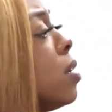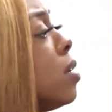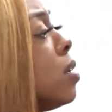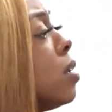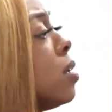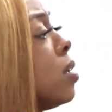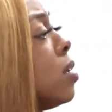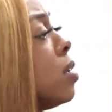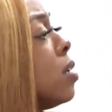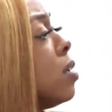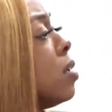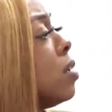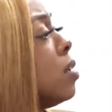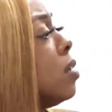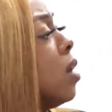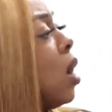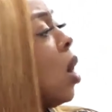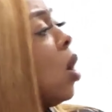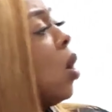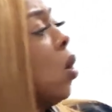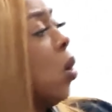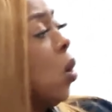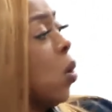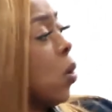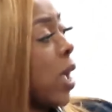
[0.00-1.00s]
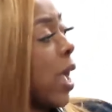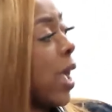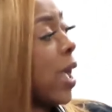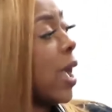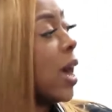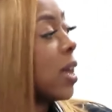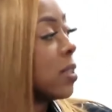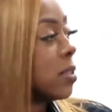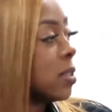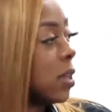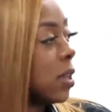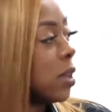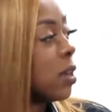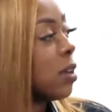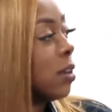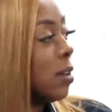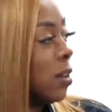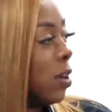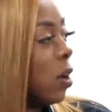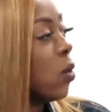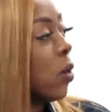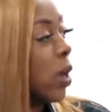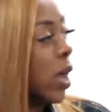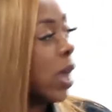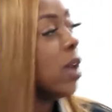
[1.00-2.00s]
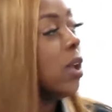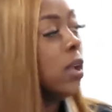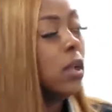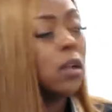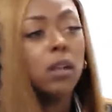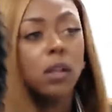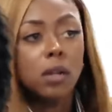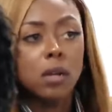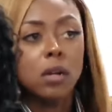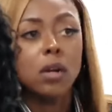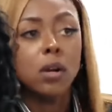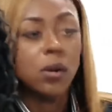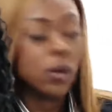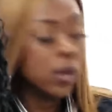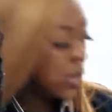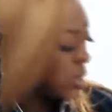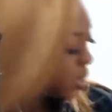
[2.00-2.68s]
do. She is calculated. She is not to be